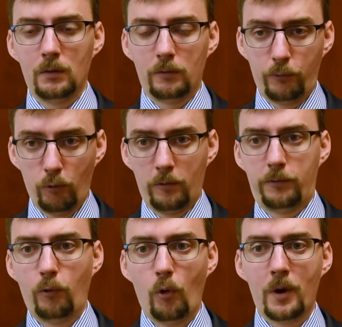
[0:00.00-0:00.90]

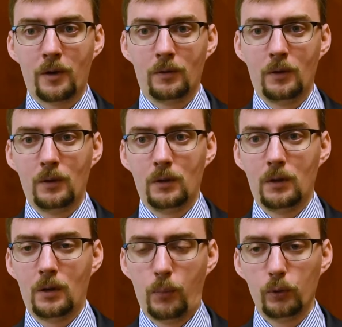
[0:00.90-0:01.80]
former
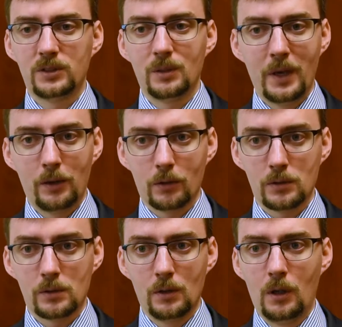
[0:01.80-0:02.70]

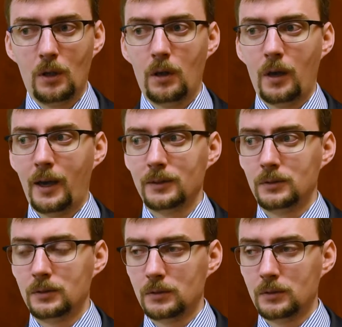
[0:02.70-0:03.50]
policymakers and